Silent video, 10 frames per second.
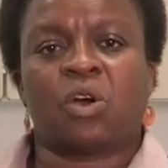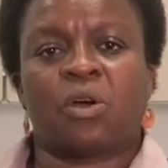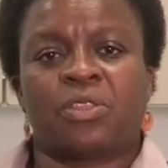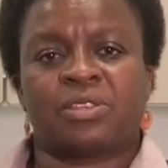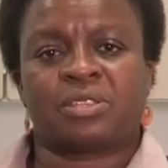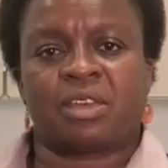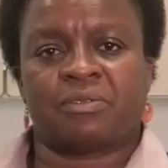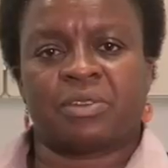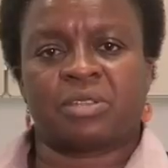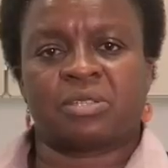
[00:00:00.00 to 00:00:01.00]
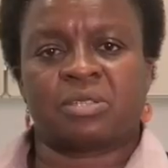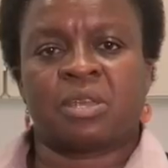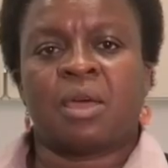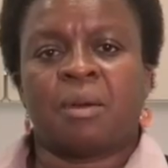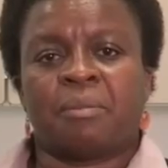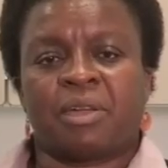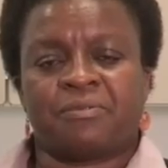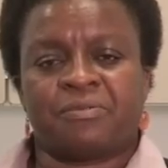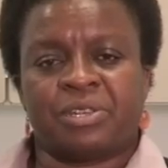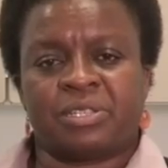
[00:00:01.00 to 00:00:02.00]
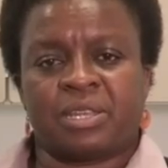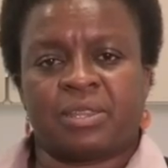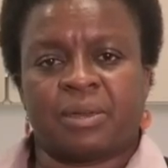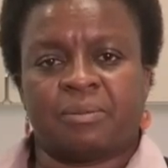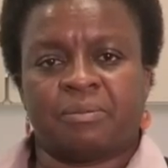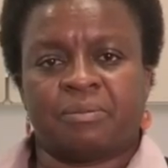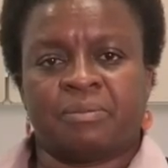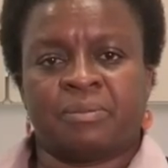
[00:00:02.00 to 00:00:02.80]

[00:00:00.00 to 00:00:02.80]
on the cervix by freezing them.